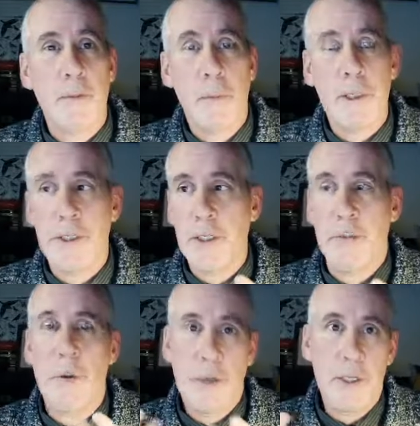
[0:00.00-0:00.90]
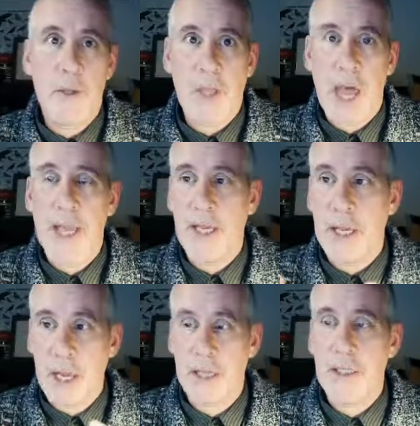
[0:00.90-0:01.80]
which is what the UK
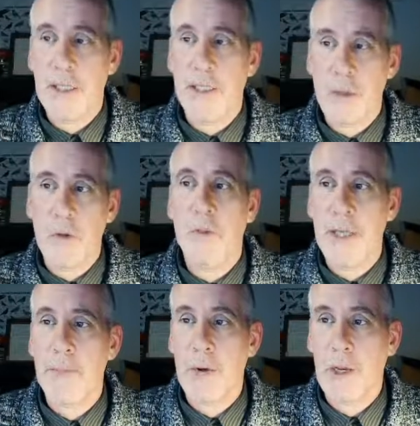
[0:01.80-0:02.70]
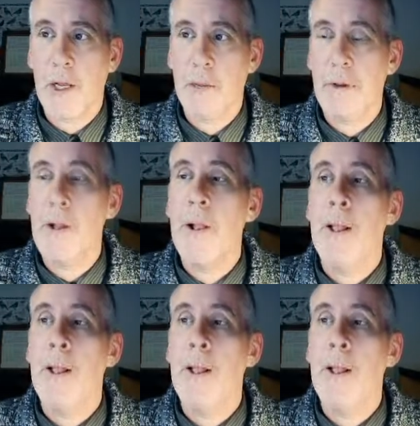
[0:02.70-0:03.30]
has. It's a cool temperate climate